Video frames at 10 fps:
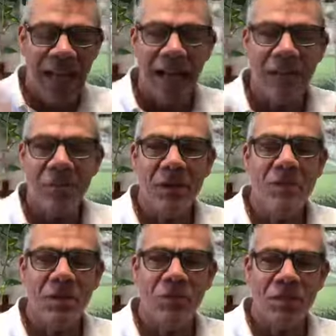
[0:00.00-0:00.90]
I'm going to
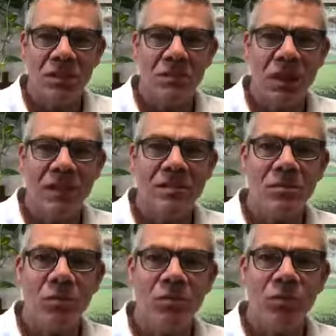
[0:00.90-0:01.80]
be
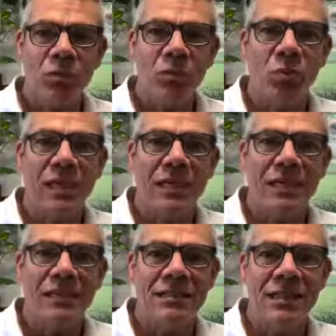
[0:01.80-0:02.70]
responsible for
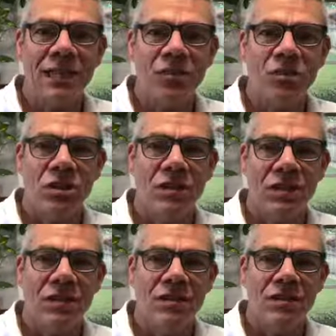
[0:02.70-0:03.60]
bringing this
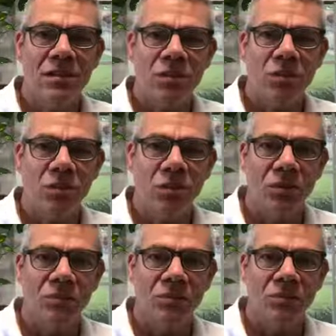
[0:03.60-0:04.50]
energy into the room.